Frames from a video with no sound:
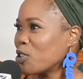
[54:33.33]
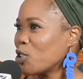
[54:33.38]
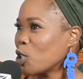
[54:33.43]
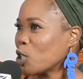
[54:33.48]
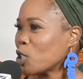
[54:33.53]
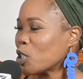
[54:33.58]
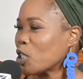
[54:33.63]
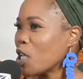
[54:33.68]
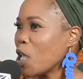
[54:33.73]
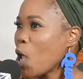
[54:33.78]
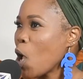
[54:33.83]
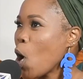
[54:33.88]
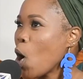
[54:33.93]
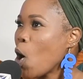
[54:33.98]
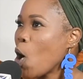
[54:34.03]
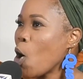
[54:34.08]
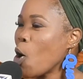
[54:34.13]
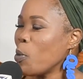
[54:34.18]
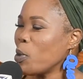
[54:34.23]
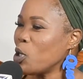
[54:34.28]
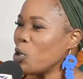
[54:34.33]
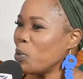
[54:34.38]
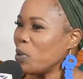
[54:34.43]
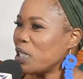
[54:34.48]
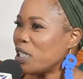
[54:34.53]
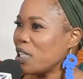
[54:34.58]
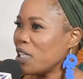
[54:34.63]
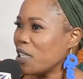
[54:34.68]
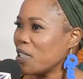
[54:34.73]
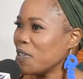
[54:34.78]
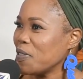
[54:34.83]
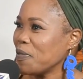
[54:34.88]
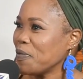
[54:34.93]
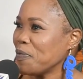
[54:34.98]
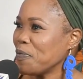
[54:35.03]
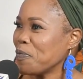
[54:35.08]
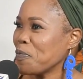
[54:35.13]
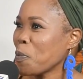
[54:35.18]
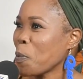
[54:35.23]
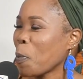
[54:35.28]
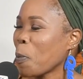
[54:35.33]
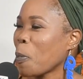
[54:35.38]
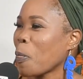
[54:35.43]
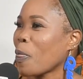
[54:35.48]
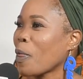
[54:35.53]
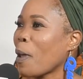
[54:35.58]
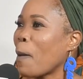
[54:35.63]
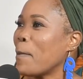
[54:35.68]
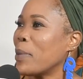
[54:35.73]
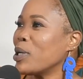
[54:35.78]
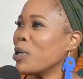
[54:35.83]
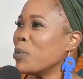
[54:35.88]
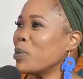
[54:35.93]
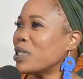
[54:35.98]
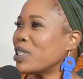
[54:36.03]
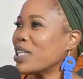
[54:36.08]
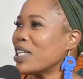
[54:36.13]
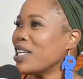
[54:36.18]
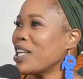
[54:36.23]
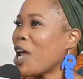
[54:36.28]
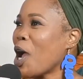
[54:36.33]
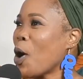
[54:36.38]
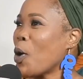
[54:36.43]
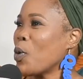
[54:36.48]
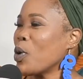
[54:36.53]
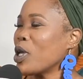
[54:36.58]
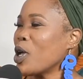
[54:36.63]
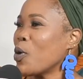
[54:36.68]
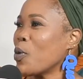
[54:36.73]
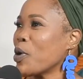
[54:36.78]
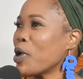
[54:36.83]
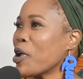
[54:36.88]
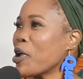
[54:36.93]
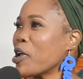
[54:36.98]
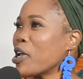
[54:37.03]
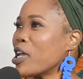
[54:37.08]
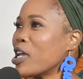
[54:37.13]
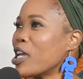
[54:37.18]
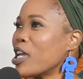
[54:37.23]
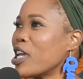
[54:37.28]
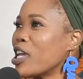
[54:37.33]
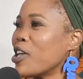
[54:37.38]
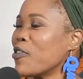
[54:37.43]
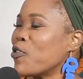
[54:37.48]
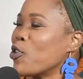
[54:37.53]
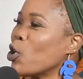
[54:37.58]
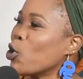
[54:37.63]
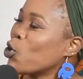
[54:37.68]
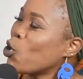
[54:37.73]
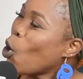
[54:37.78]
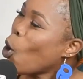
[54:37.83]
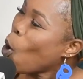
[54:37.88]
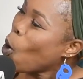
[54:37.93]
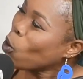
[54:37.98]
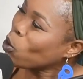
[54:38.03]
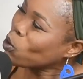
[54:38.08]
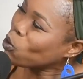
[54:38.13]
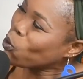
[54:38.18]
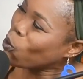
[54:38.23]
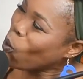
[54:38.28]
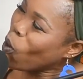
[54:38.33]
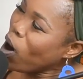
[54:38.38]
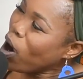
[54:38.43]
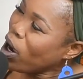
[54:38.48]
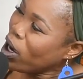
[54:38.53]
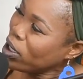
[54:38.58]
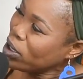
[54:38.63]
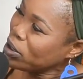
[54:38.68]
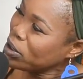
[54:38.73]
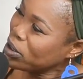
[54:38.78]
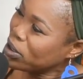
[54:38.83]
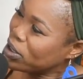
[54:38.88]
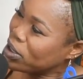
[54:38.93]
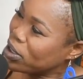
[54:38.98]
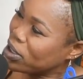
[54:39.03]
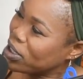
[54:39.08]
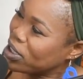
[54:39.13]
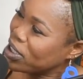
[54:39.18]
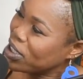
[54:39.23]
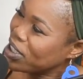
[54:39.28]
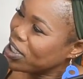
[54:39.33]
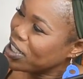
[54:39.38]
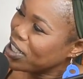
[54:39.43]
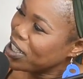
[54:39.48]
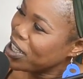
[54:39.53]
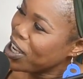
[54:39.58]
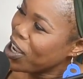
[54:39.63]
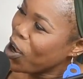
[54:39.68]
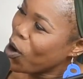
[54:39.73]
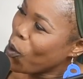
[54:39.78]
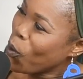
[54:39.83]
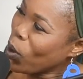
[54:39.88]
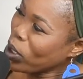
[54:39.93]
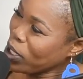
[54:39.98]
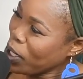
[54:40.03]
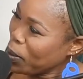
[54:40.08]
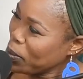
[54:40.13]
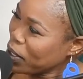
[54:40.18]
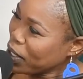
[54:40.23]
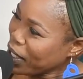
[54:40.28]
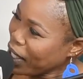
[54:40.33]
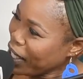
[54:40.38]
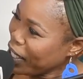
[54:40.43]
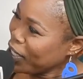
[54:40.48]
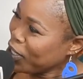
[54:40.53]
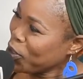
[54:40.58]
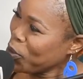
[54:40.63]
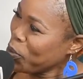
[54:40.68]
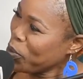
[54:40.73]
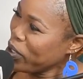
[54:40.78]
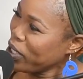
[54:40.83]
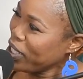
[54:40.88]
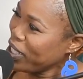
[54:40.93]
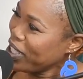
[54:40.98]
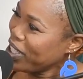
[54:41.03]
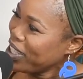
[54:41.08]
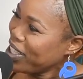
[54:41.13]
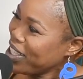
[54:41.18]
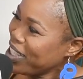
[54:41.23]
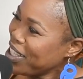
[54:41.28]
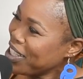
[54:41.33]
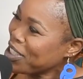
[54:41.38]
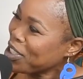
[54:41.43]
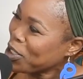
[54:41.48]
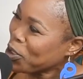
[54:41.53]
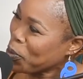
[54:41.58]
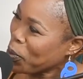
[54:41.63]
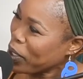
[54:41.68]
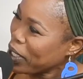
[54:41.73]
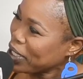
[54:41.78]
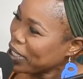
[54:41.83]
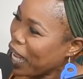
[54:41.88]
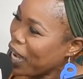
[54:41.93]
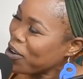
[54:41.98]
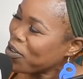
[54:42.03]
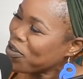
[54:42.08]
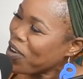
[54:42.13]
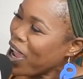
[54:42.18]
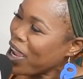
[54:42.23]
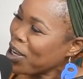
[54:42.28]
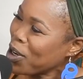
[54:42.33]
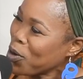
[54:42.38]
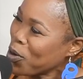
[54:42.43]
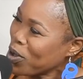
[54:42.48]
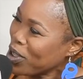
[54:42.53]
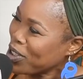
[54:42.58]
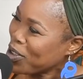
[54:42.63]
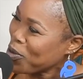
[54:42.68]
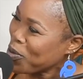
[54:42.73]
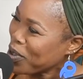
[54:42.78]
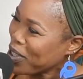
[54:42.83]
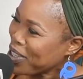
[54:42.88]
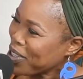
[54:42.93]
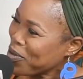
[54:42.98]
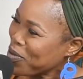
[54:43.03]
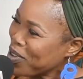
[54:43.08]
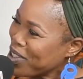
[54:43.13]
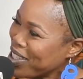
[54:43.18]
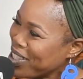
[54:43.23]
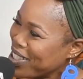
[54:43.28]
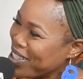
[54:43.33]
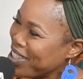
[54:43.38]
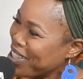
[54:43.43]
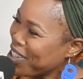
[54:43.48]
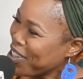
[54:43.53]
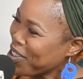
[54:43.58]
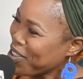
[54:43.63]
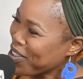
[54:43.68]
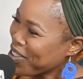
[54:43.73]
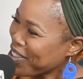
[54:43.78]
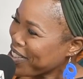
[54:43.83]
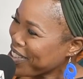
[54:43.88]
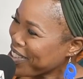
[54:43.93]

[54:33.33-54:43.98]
Just how I do my thing in a way where if you don't want what I'm saying to be in the space, I'll find a way to make it be in there.